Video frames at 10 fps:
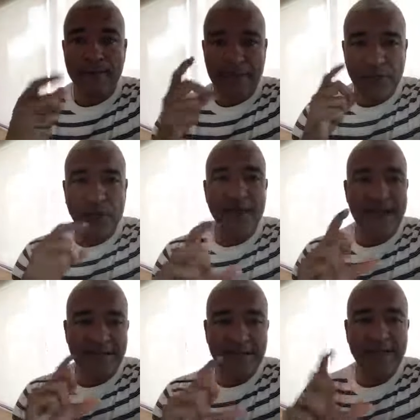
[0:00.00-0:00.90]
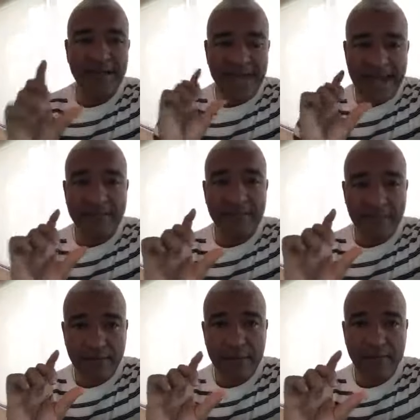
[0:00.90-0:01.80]
but you are having
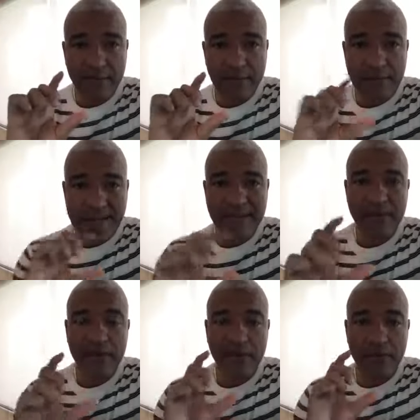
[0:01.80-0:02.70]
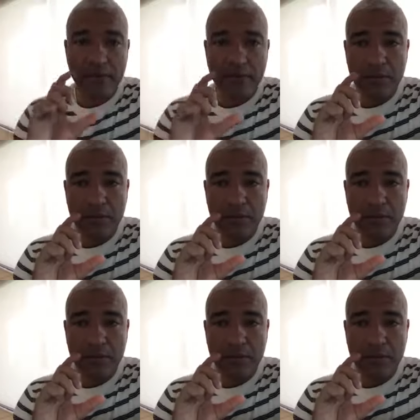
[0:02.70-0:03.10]
that mental